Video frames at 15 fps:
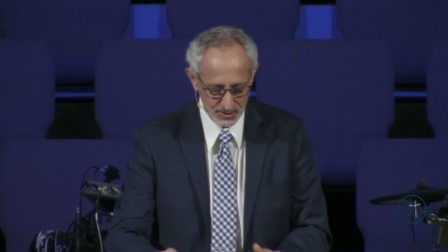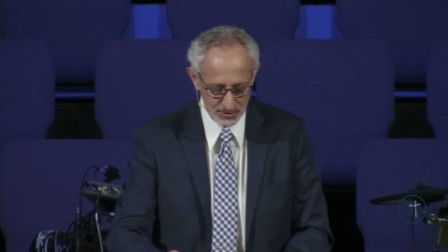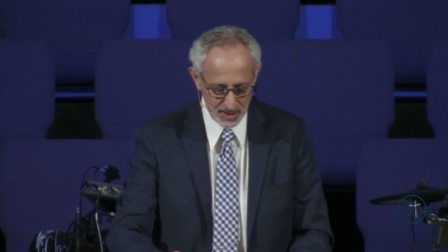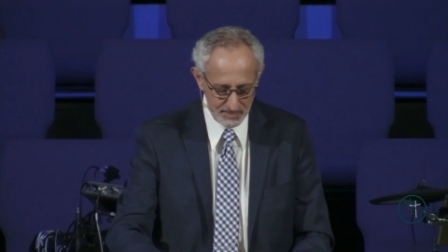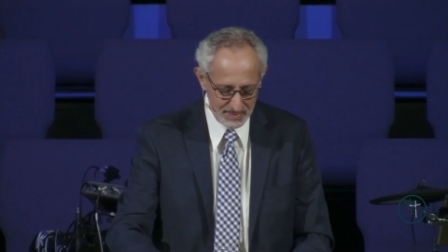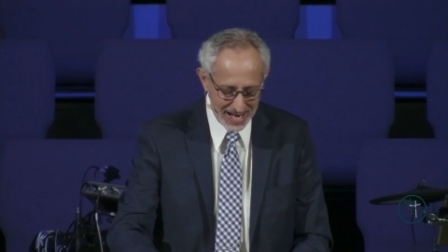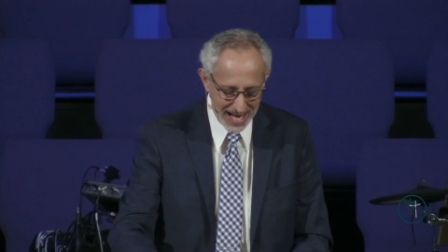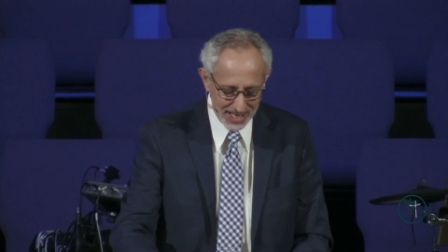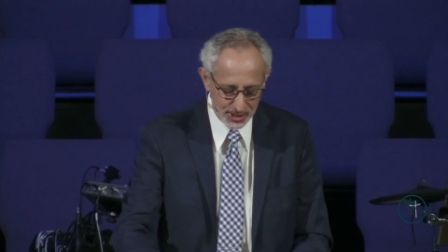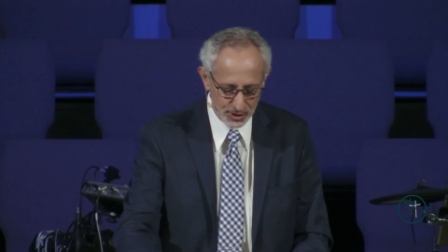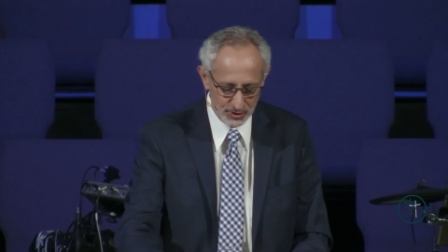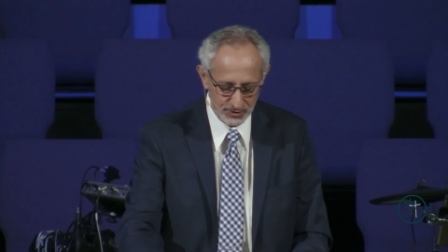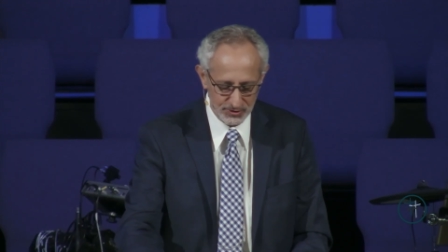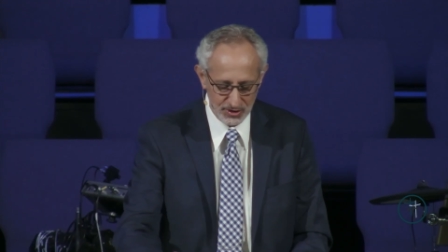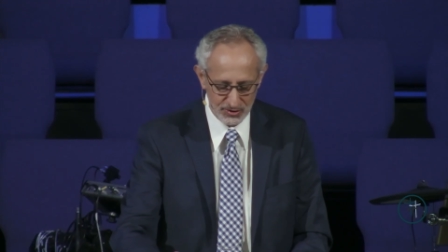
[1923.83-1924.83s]
some
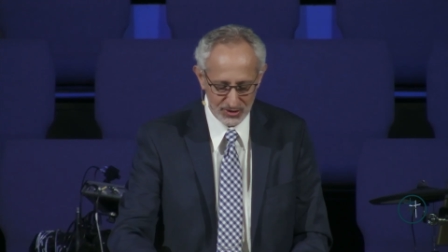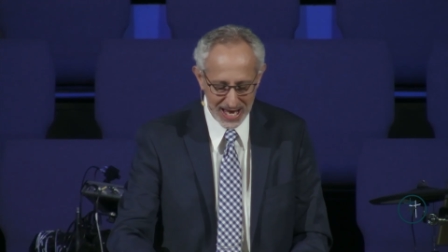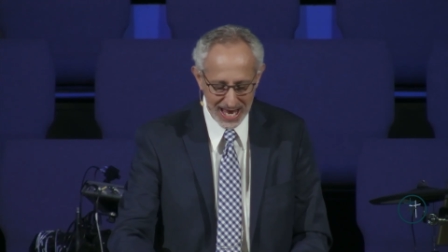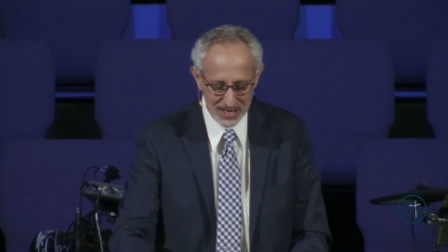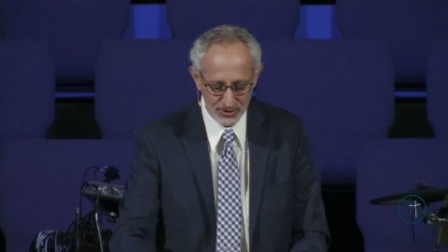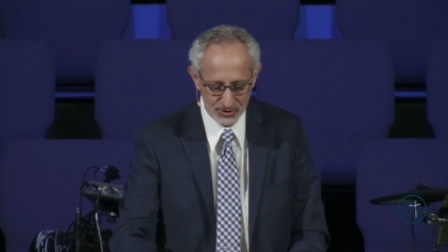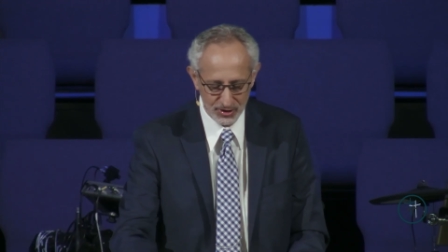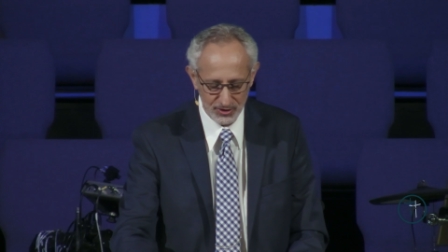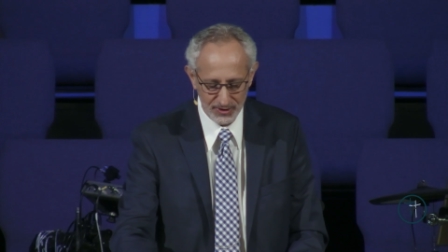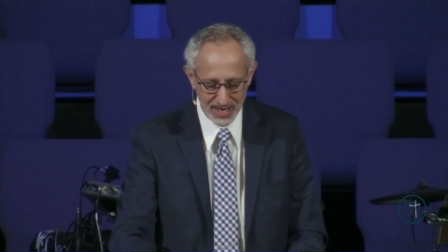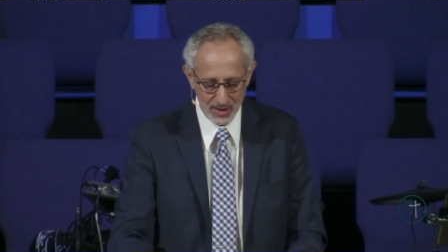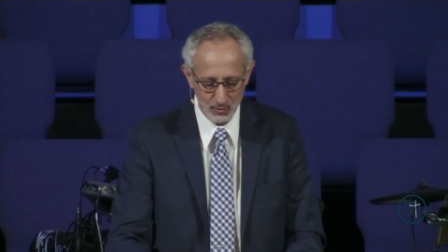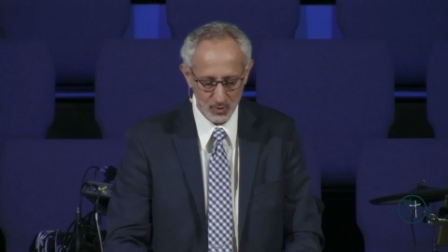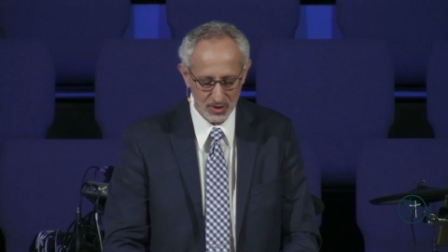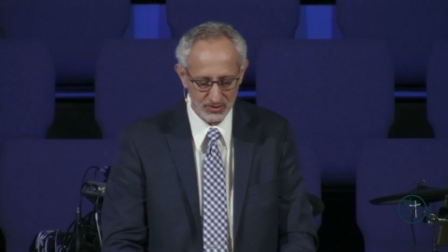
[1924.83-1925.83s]
natural disaster
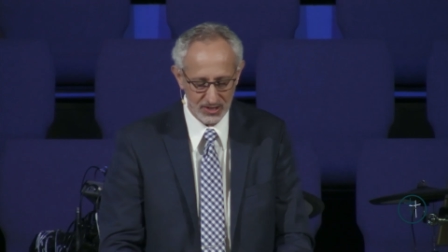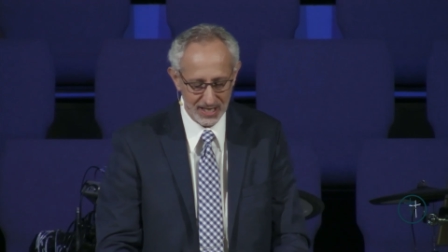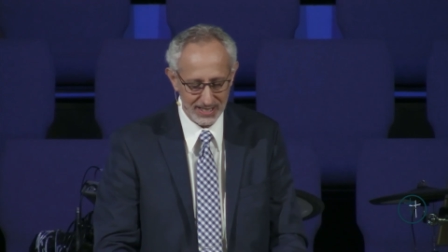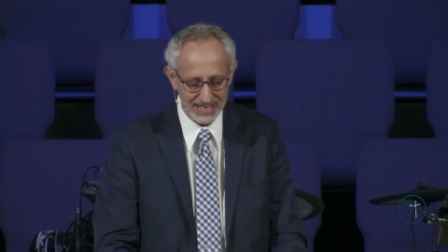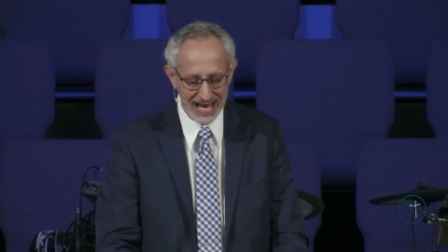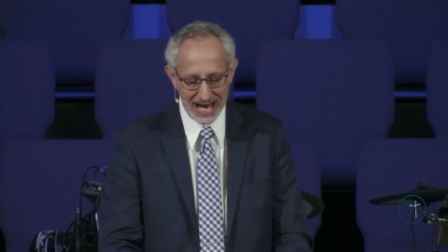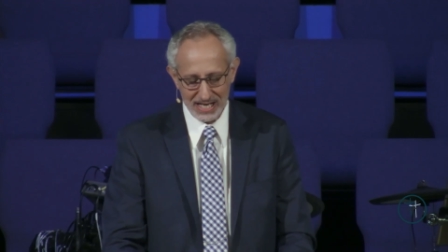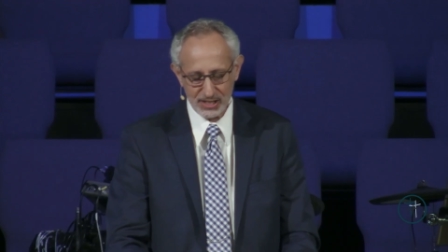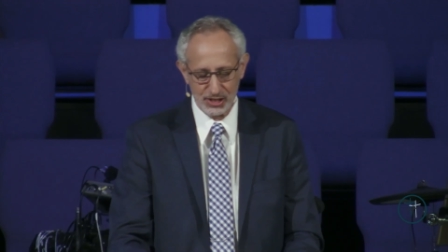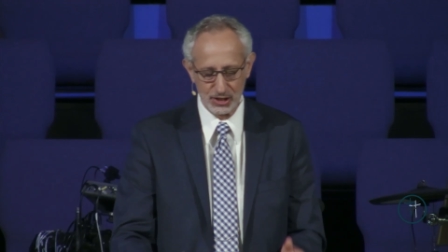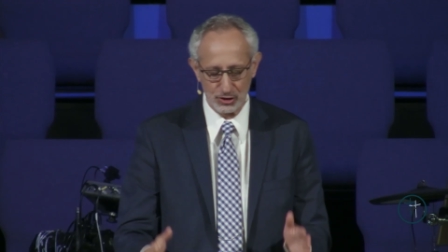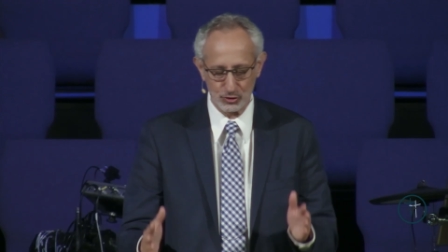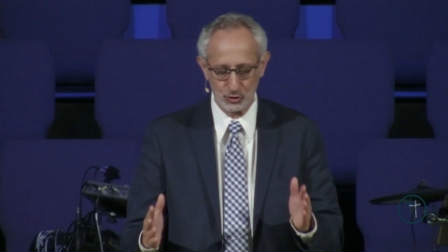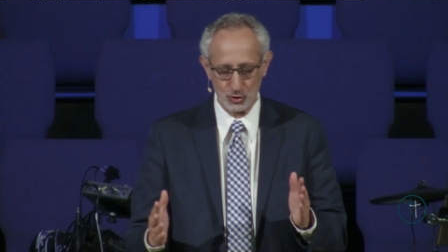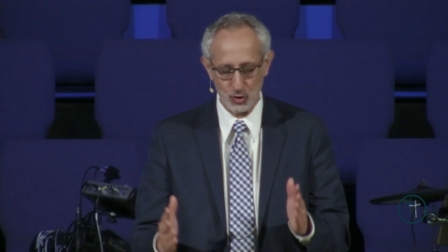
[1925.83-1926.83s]
that was a
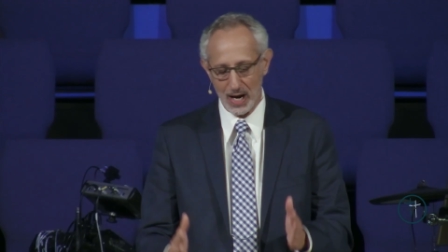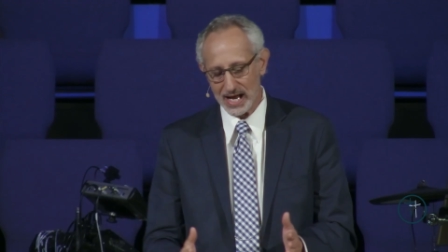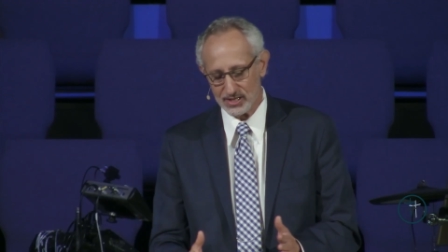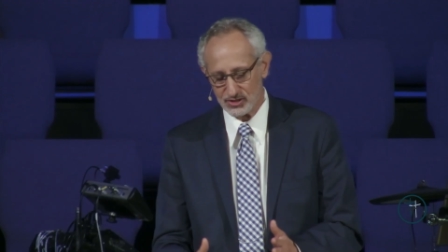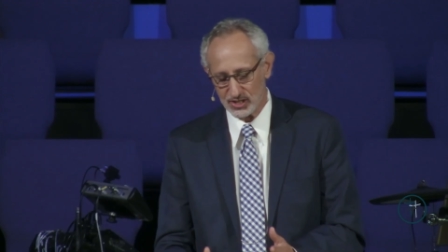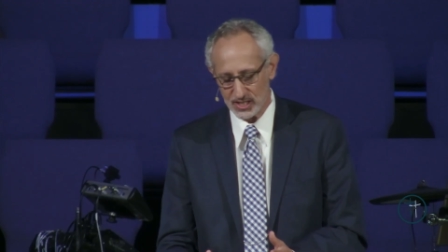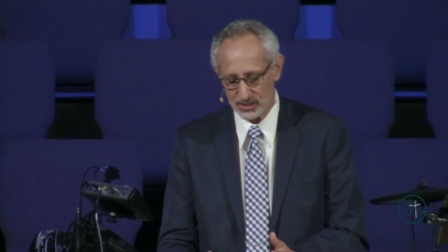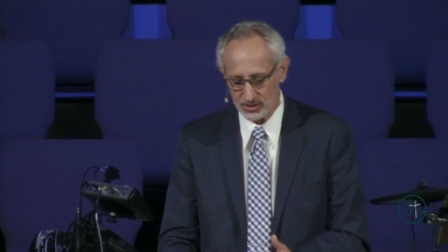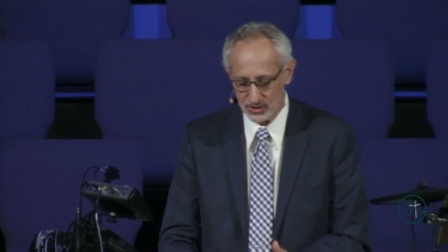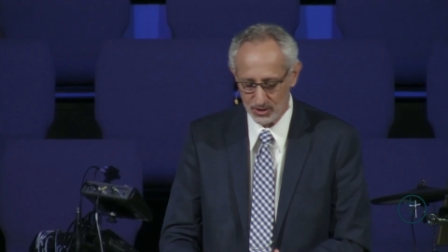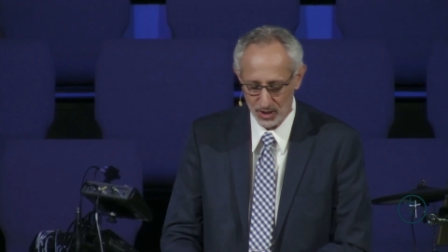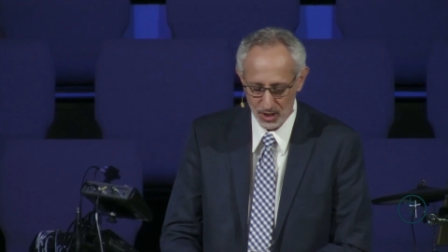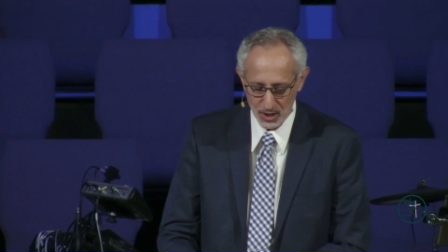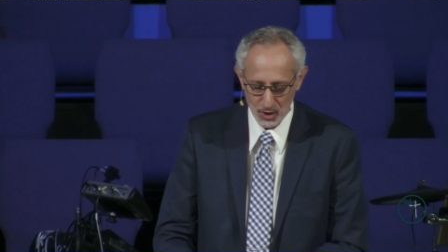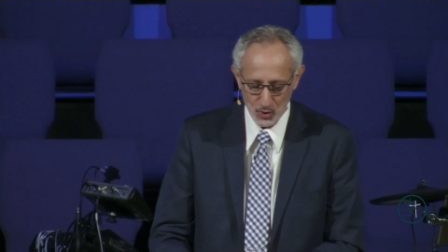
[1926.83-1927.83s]
national crisis,